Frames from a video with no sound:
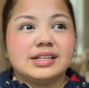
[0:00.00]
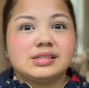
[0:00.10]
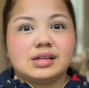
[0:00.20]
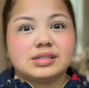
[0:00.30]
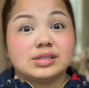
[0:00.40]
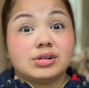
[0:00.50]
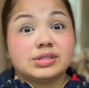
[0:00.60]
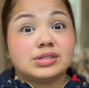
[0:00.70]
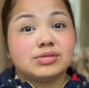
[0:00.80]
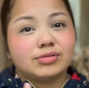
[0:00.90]
the sun
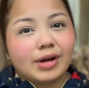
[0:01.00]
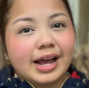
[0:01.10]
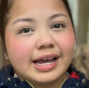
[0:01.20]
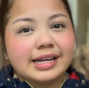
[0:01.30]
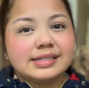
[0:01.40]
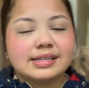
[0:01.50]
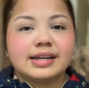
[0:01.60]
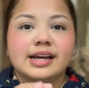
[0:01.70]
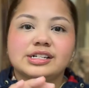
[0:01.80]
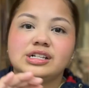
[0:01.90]
starts to rise,
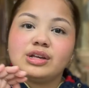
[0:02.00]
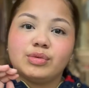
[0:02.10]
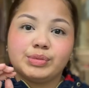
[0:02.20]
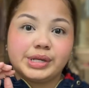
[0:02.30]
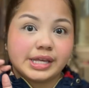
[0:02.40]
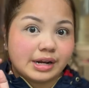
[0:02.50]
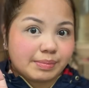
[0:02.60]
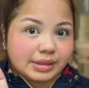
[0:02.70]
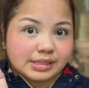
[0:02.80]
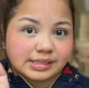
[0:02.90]
and actually when we get up
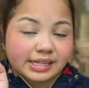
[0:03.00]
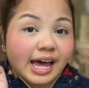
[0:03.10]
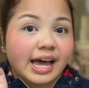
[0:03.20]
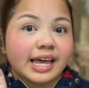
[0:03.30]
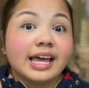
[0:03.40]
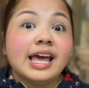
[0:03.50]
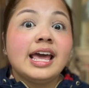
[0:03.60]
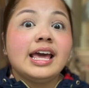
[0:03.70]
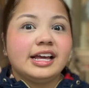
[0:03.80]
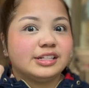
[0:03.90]
in the sky,
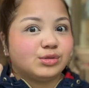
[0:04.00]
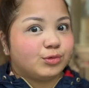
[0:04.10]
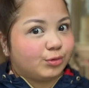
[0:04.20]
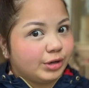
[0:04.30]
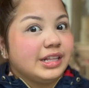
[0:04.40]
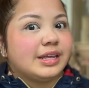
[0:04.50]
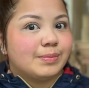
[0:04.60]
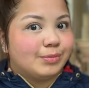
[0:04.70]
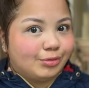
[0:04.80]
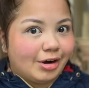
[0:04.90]
it's really
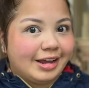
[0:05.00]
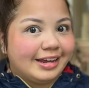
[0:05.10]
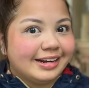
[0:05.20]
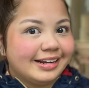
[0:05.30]
bright,